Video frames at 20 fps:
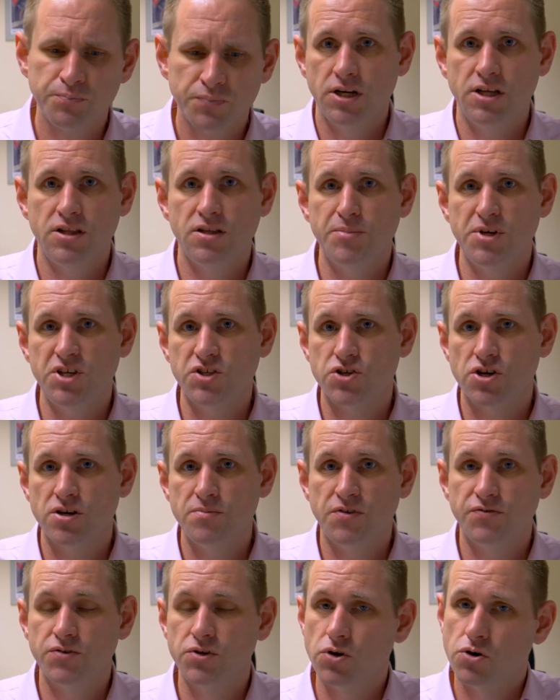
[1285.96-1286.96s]
And in the meantime,
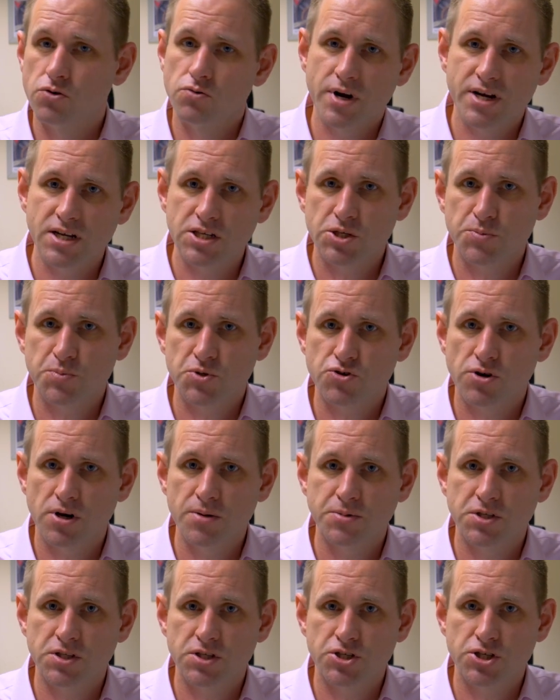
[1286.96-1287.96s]
if you're not already
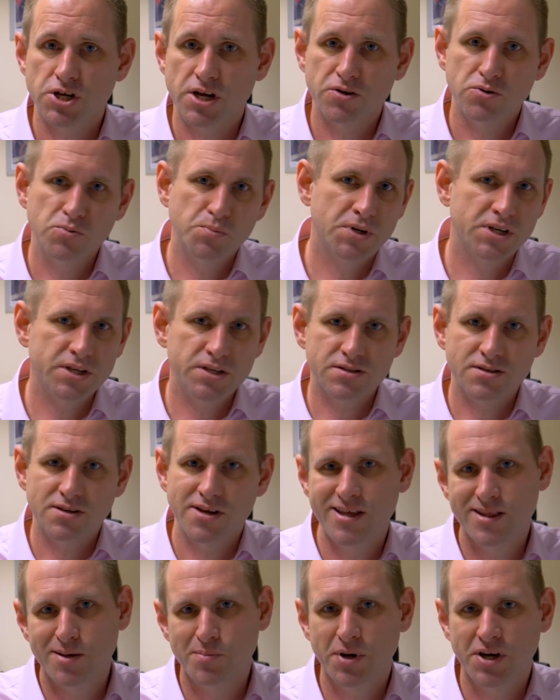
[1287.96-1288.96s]
subscribed to the channel, please
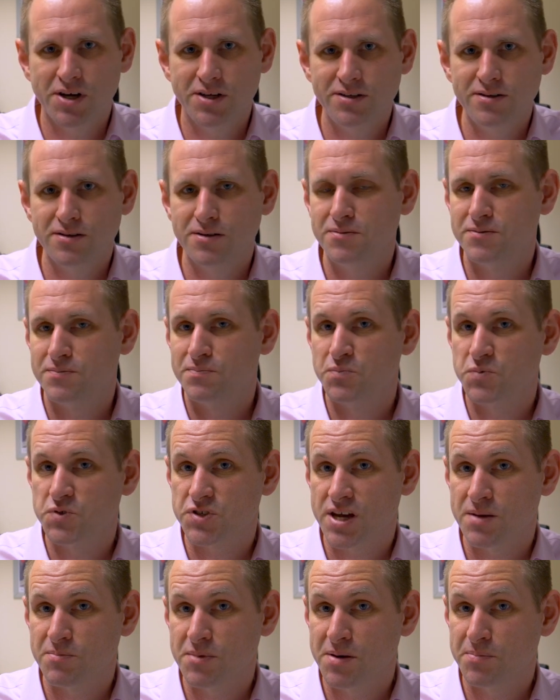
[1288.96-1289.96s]
hit the button and
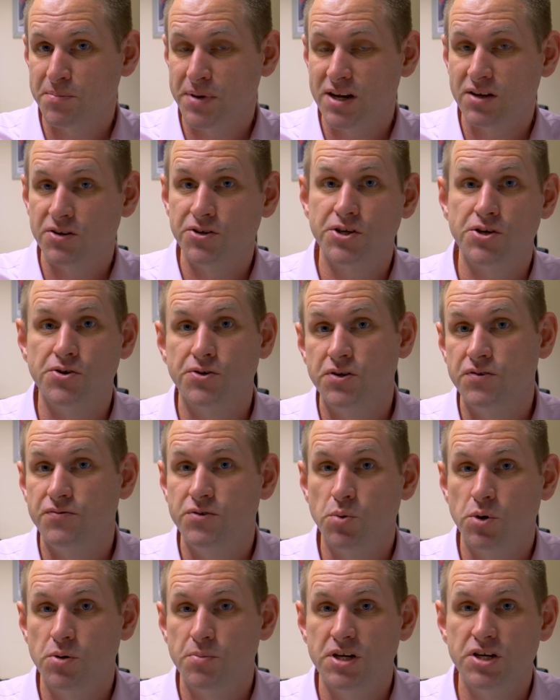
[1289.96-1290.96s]
tap that bell icon if
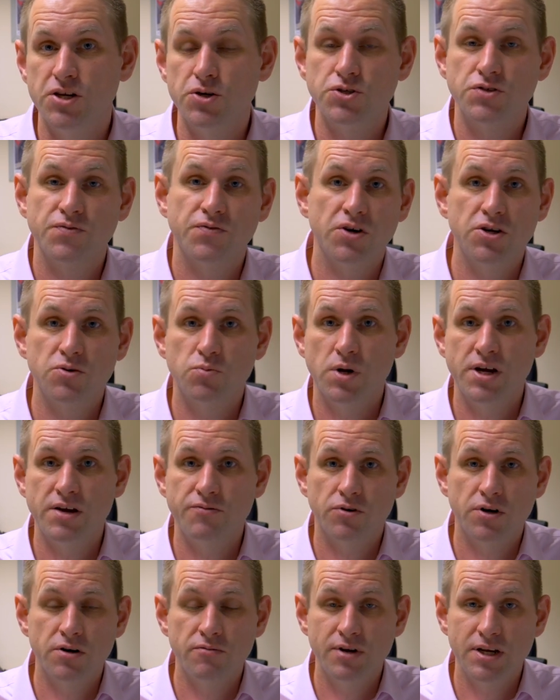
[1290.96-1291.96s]
you want to be notified
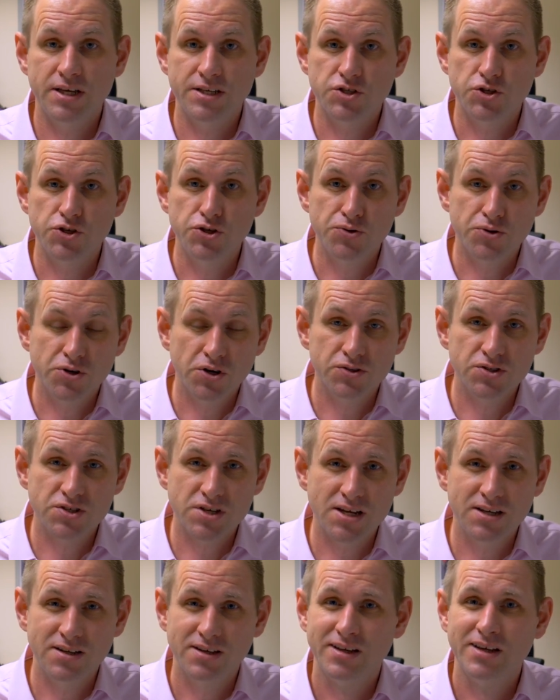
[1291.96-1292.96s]
whenever I release new
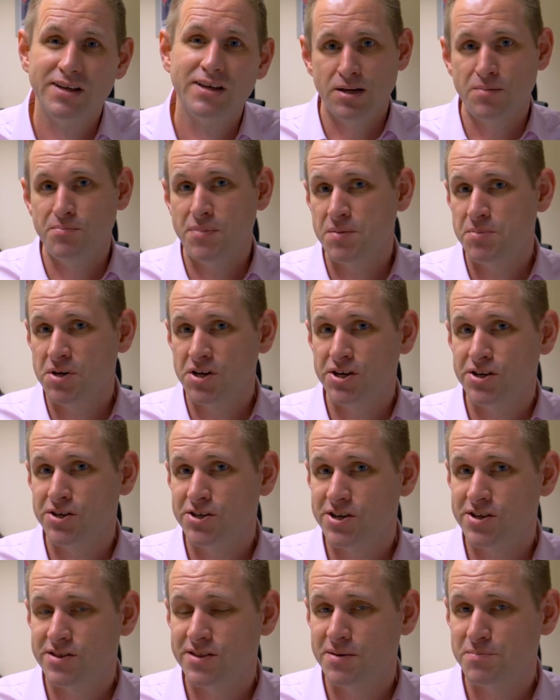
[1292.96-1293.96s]
content. And maybe I
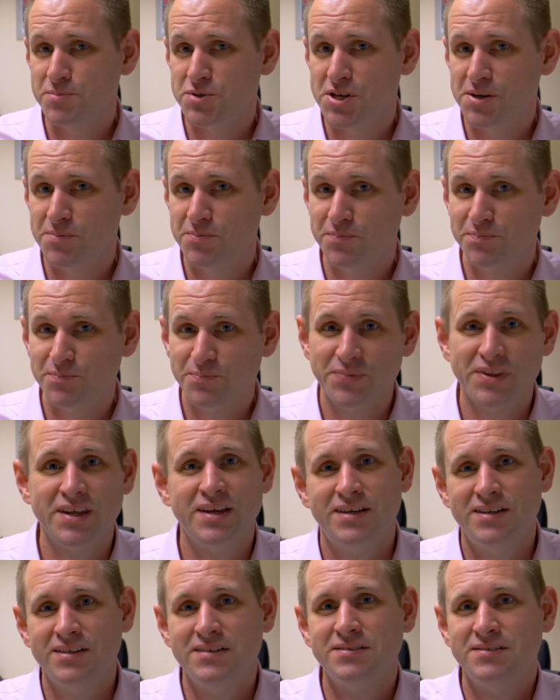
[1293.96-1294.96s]
earned a thumbs up.
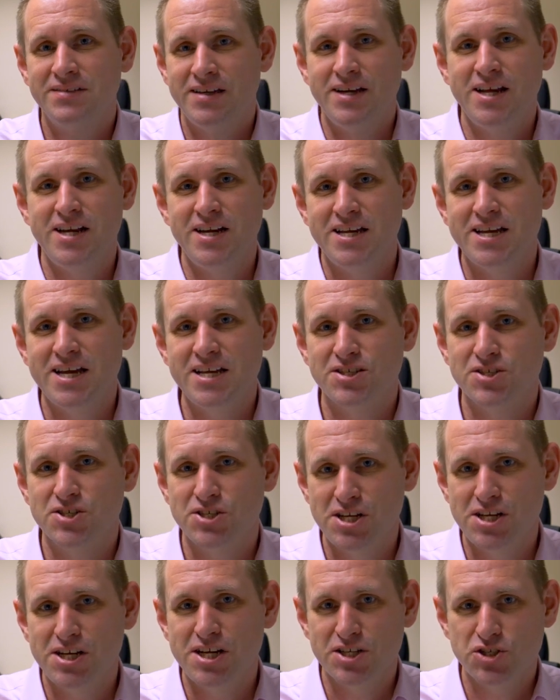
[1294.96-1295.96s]
In any case, I'll
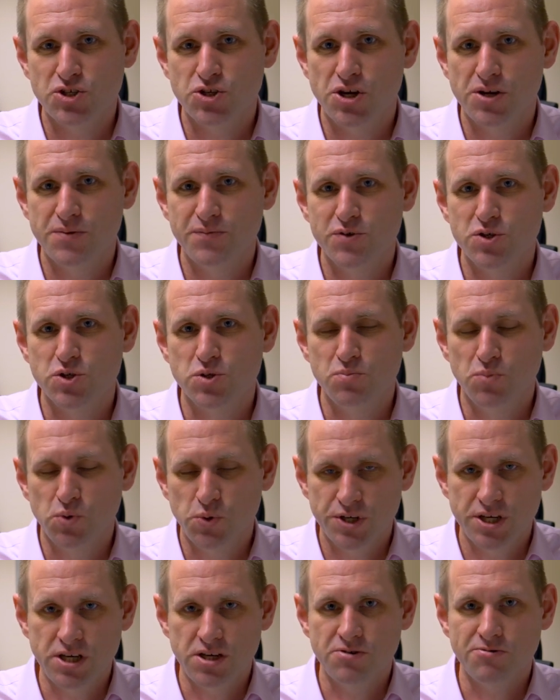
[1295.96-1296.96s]
see you next time for some more
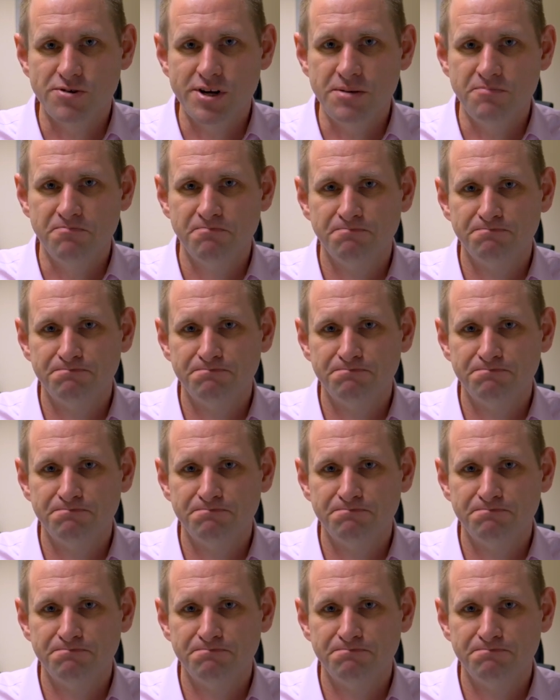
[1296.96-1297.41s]
geekery.